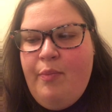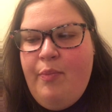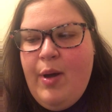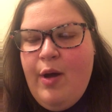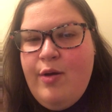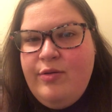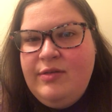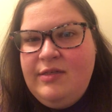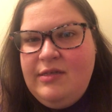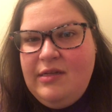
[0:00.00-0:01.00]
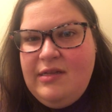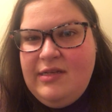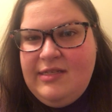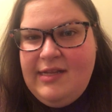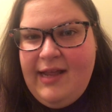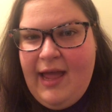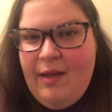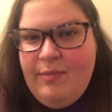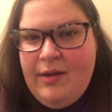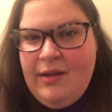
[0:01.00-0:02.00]
post this thing
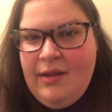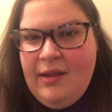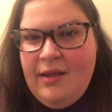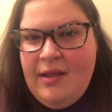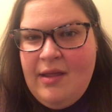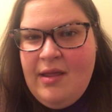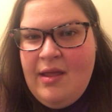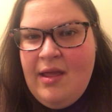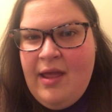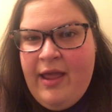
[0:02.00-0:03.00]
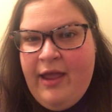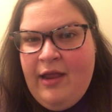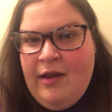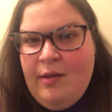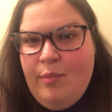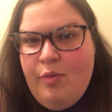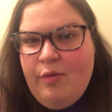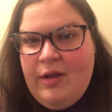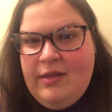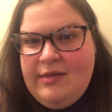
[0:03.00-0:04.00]
happening and
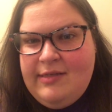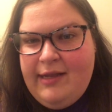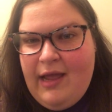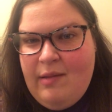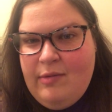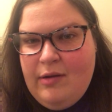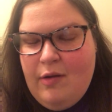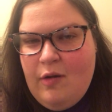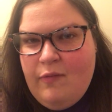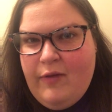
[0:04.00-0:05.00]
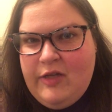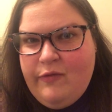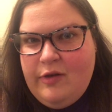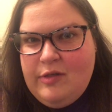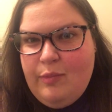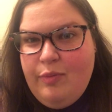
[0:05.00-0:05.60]
pre this thing happening, or vice versa.